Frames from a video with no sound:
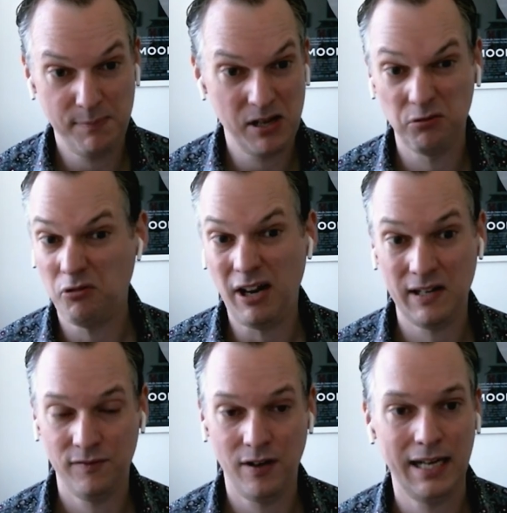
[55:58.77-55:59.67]
or writing a
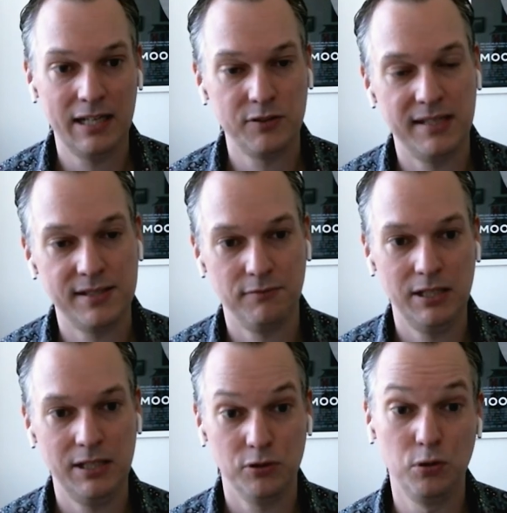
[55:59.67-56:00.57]
file out to S3 or
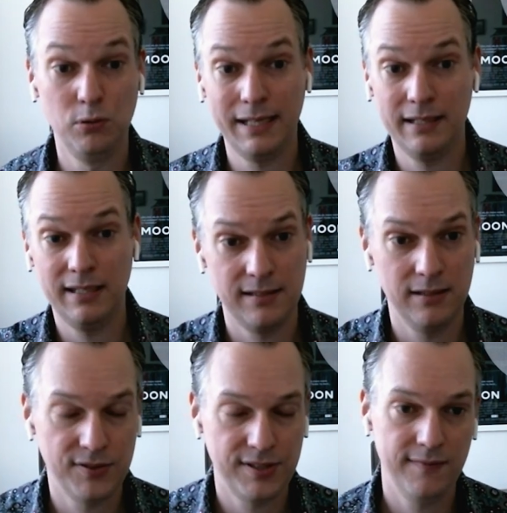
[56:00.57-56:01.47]
calling an external
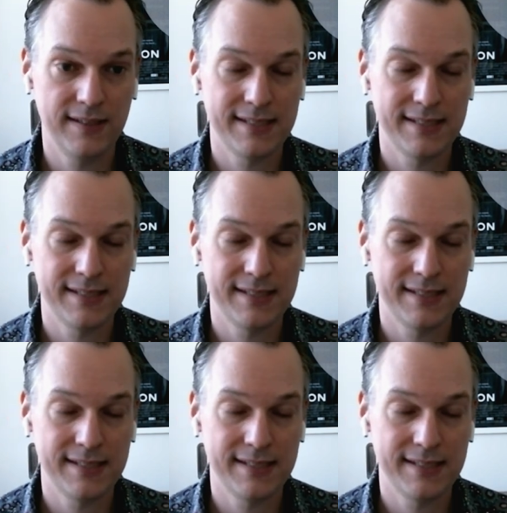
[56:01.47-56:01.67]
service,